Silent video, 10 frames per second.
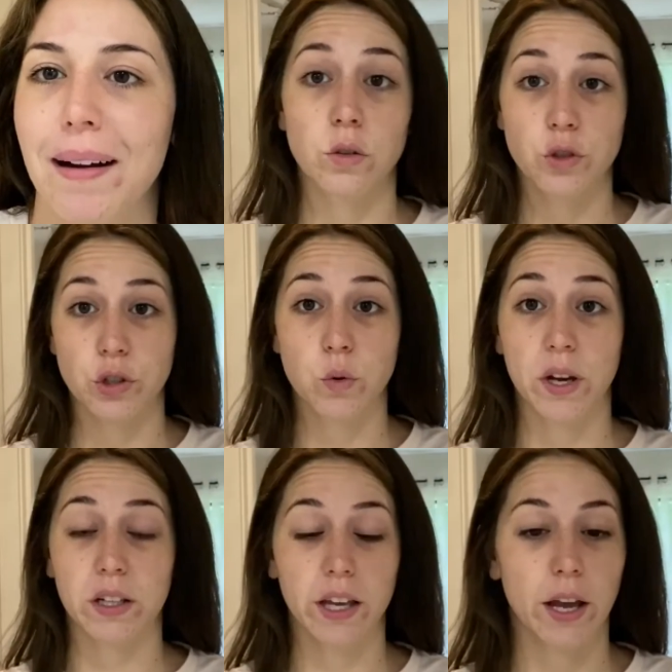So just
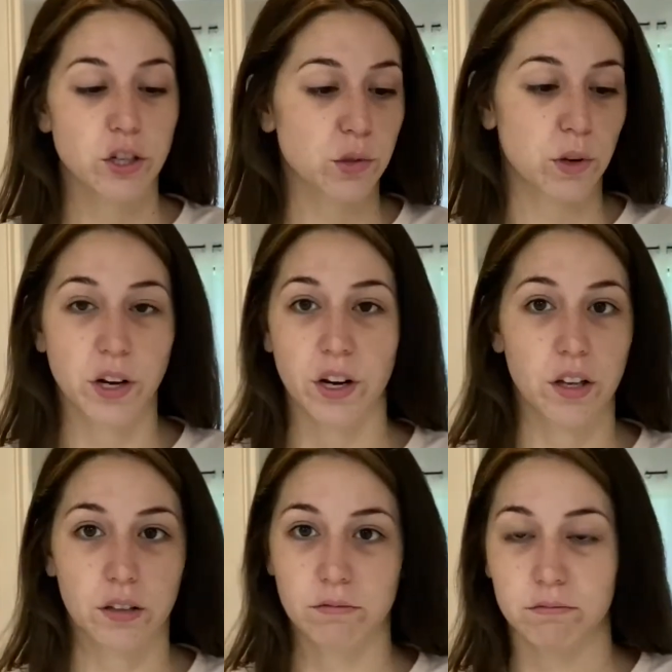quickly, I just wanted
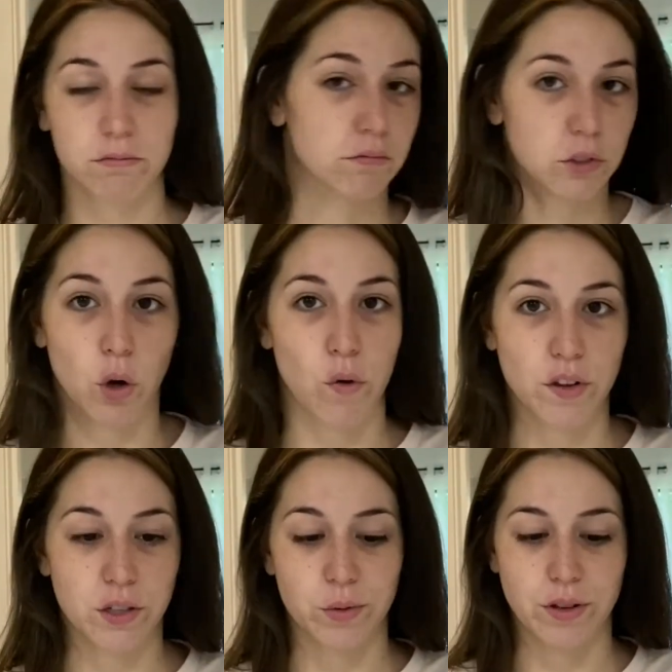to go over
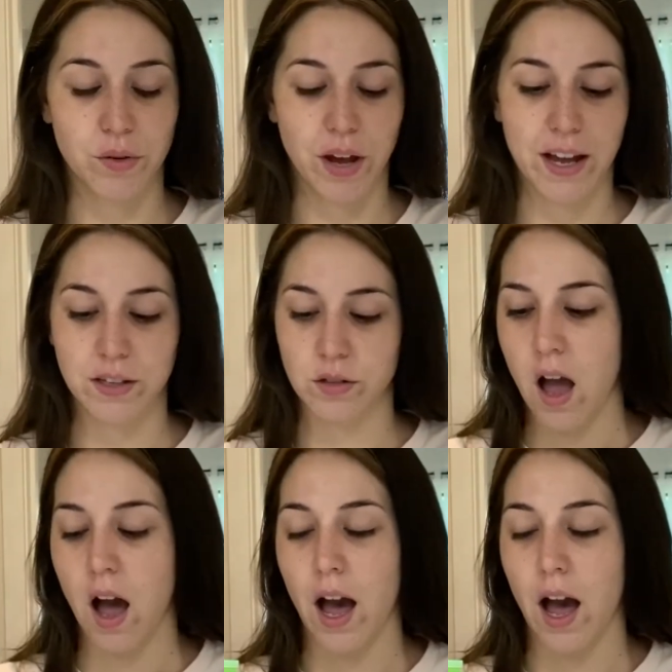this with you guys.